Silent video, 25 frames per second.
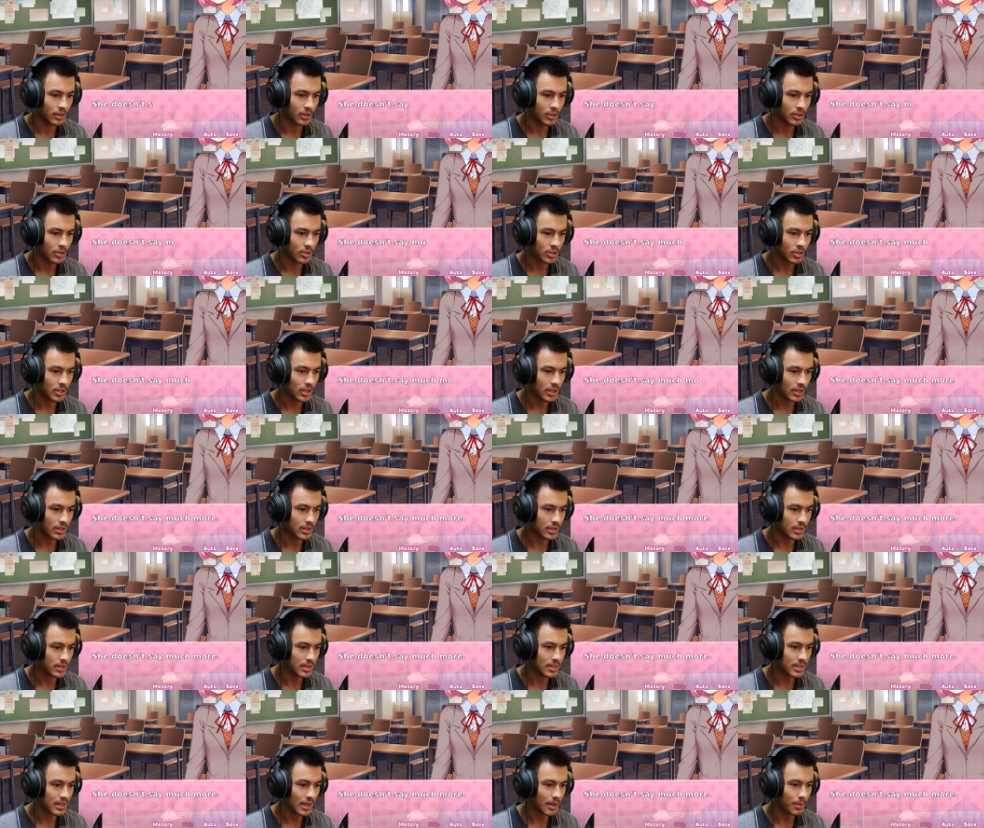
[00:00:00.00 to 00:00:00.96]
She doesn't
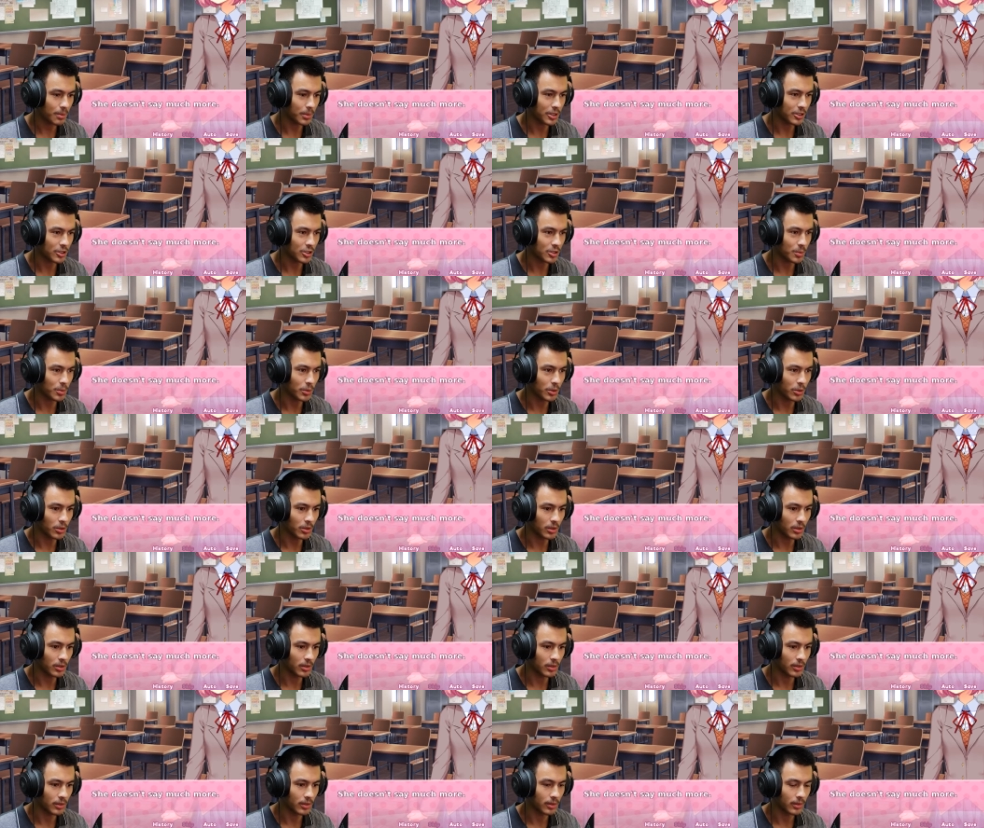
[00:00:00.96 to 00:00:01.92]
say much more.
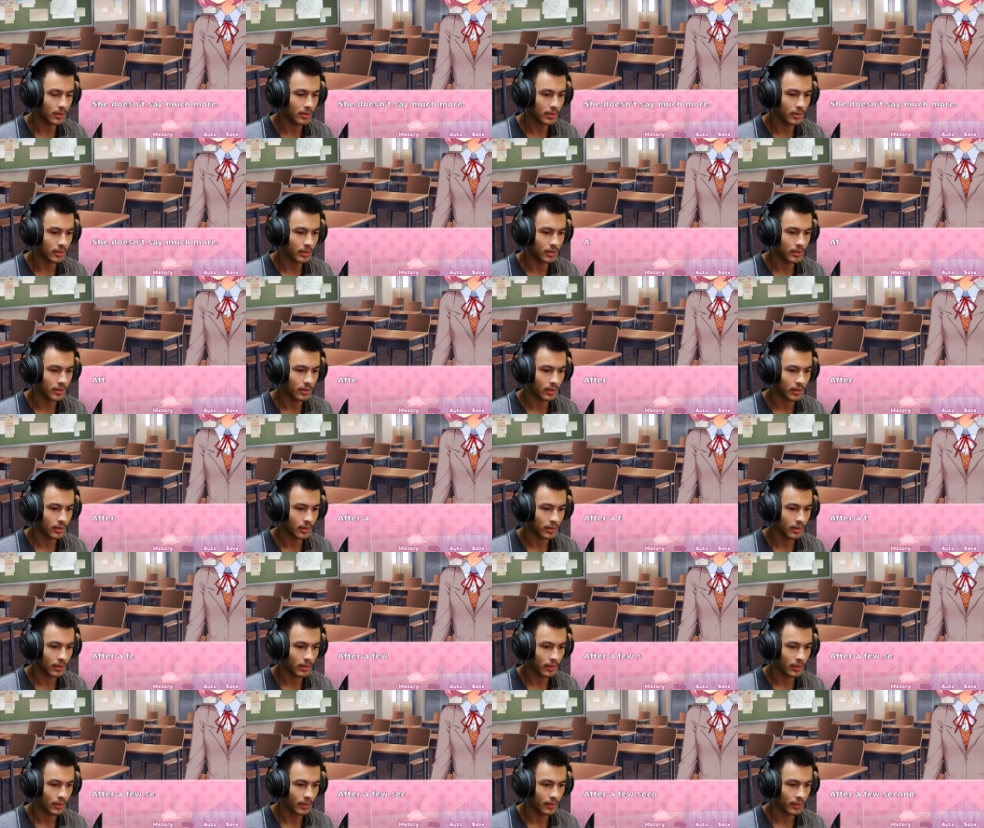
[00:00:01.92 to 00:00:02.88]

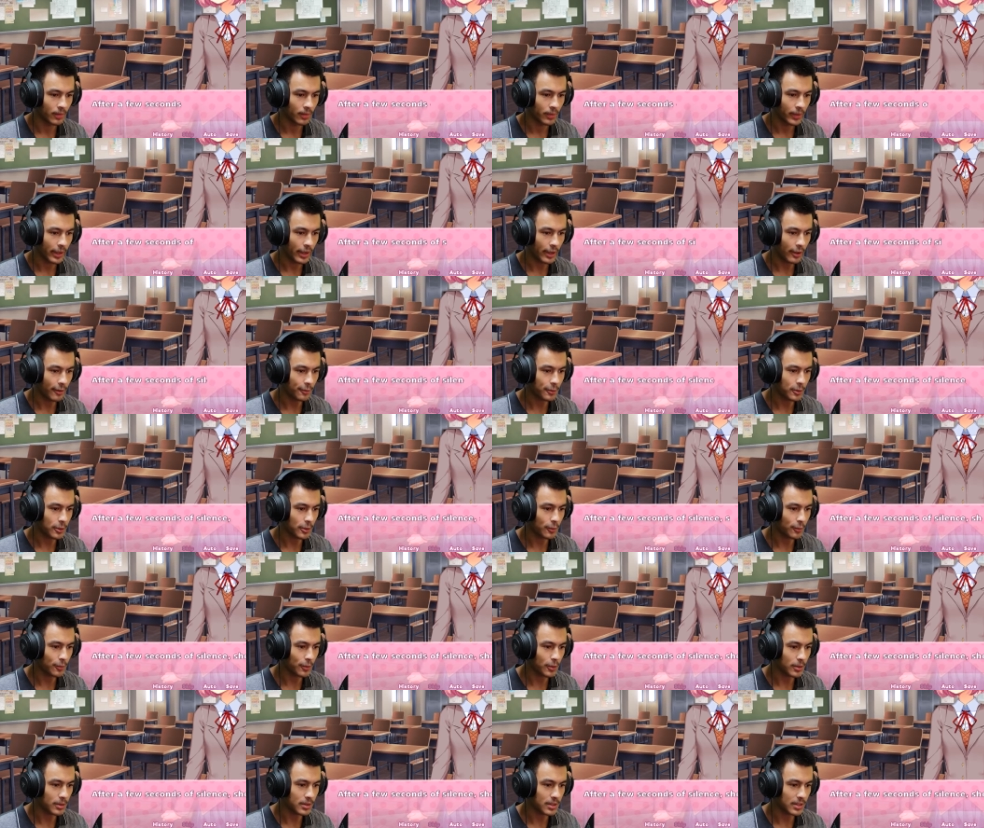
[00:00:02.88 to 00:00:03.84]
After a
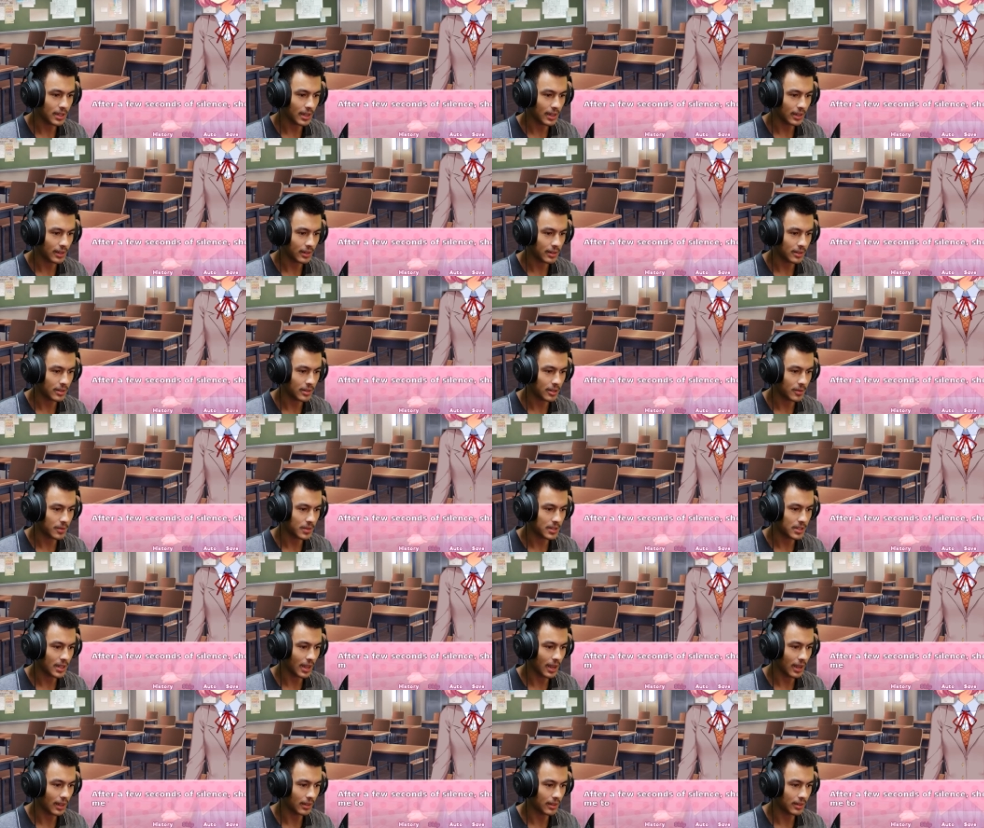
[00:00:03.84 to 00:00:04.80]
few seconds of
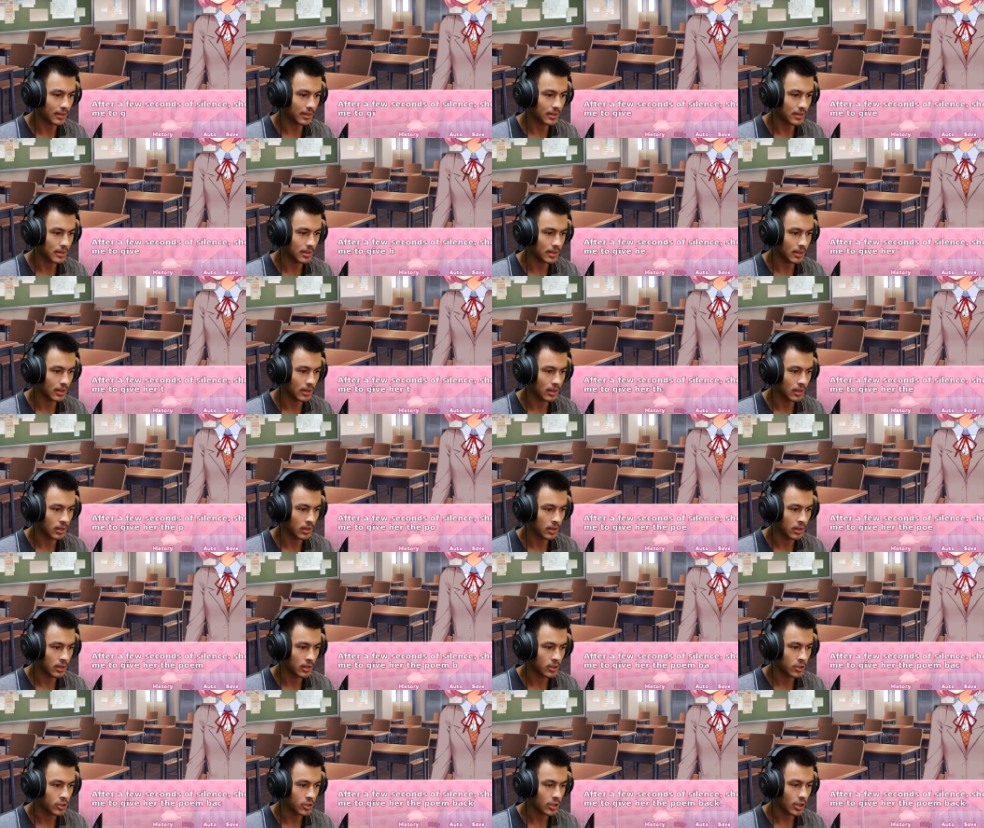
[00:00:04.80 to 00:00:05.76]
silence,
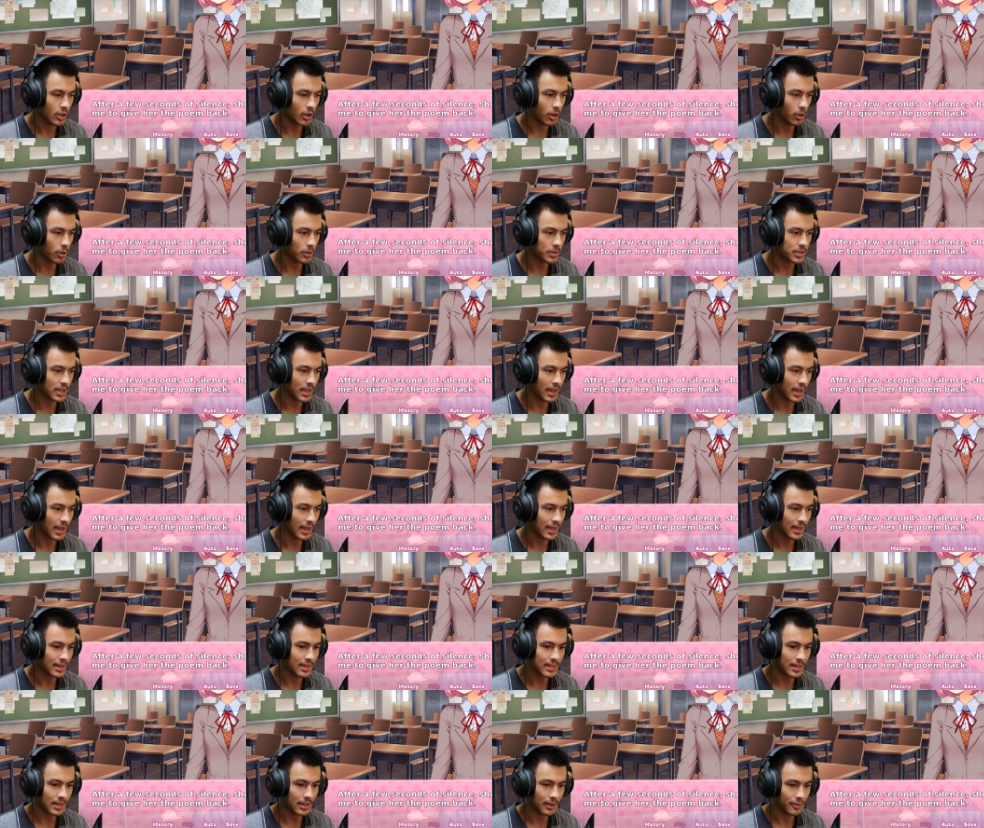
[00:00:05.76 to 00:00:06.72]
she holds a
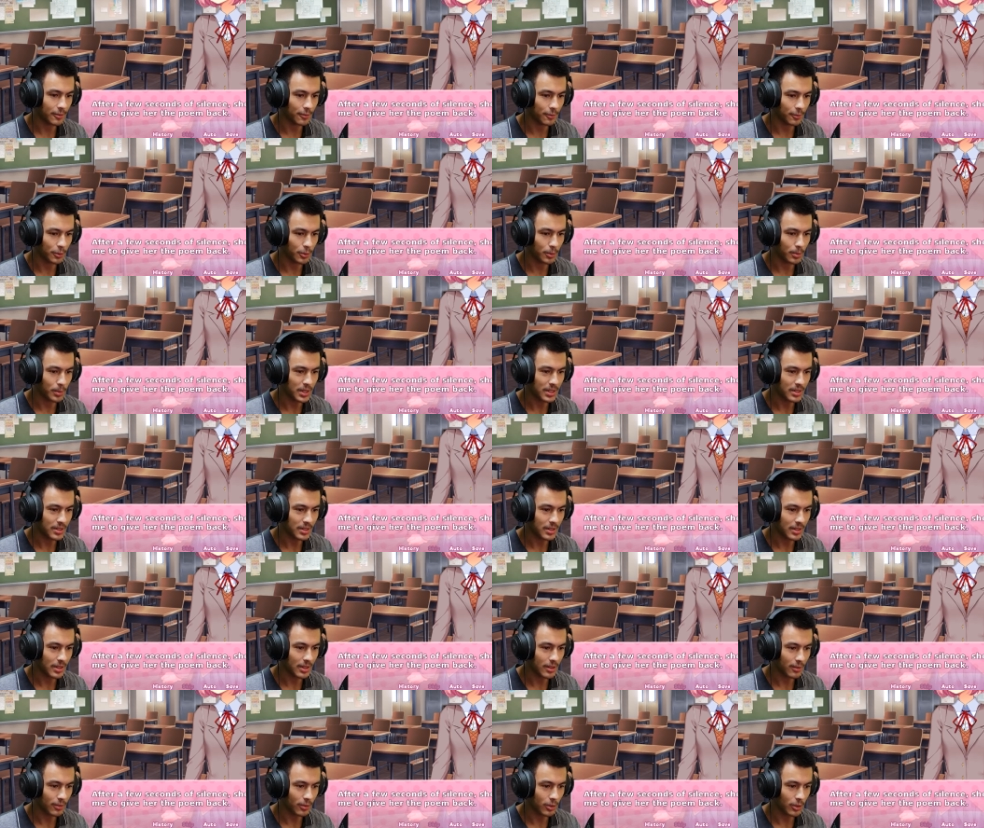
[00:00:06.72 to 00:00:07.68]
hand out for me to
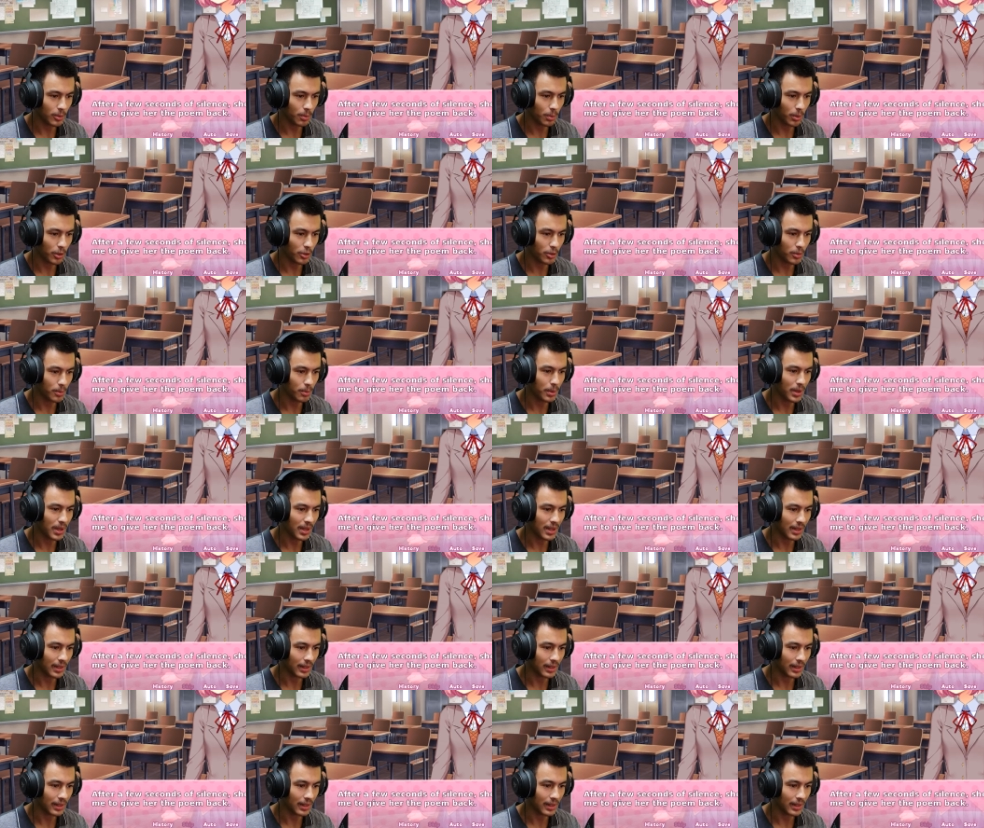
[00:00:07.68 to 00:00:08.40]
give her poem back.